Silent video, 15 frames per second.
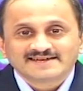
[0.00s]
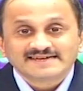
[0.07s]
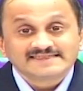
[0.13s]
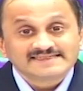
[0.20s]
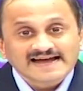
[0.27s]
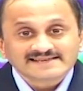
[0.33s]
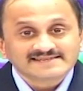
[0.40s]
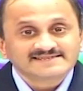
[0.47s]

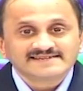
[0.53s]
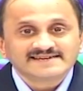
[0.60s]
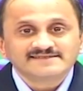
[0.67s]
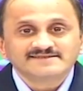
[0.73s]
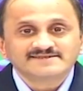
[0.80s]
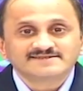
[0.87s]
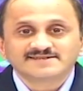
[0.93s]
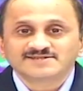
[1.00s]
In that
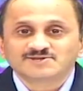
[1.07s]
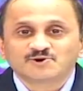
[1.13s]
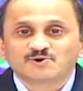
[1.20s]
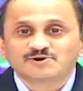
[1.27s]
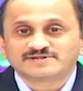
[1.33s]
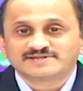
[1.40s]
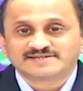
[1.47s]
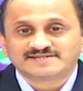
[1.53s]
sense, this
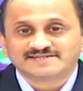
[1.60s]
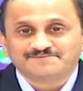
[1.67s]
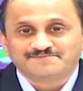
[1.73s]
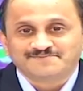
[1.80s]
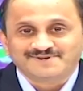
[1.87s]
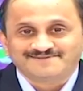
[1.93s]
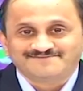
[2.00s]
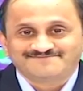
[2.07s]
course is
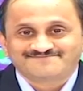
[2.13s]
simple.